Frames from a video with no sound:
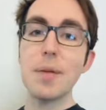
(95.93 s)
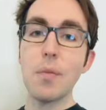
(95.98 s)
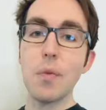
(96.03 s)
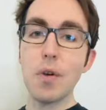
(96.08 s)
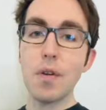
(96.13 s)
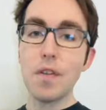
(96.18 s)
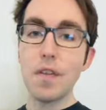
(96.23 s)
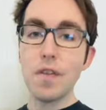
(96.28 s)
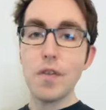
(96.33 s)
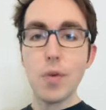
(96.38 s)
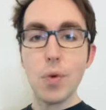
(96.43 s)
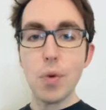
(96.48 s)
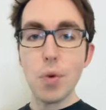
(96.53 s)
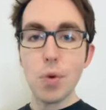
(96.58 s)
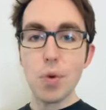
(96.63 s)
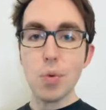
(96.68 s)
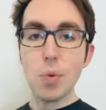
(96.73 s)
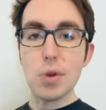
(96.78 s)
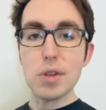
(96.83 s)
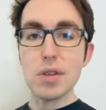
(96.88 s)
more
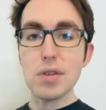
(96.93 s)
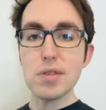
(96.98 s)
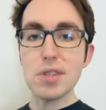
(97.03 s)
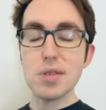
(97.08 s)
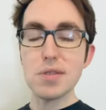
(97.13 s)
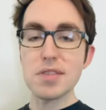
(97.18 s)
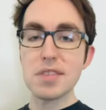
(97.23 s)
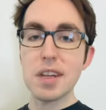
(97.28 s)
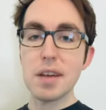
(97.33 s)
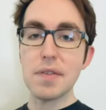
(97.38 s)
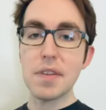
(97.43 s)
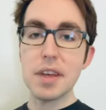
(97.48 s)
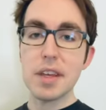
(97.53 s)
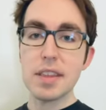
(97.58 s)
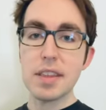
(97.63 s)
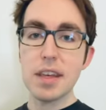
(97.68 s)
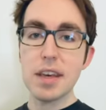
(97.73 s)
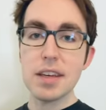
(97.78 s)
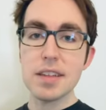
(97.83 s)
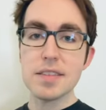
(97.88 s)
food when you do stuff like
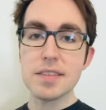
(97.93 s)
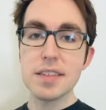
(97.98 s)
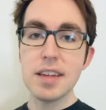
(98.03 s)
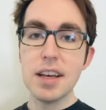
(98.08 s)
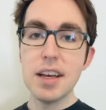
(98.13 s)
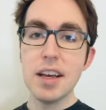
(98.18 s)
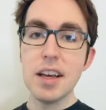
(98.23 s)
this.